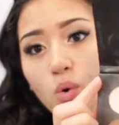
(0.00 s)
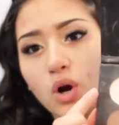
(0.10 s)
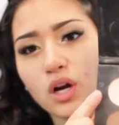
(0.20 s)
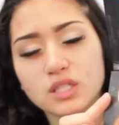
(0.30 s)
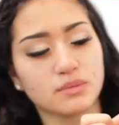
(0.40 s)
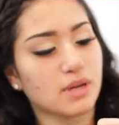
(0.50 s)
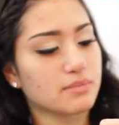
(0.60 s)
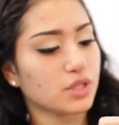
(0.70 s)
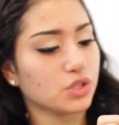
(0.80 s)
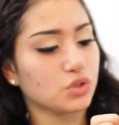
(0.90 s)
or
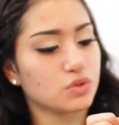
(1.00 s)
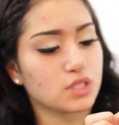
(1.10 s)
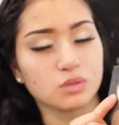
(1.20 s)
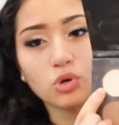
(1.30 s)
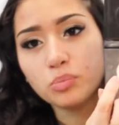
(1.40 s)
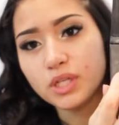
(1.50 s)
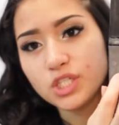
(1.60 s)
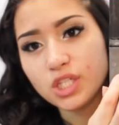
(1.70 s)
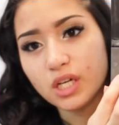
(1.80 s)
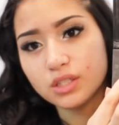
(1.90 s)
sometimes I'll use this more
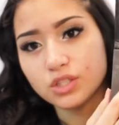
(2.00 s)
peachy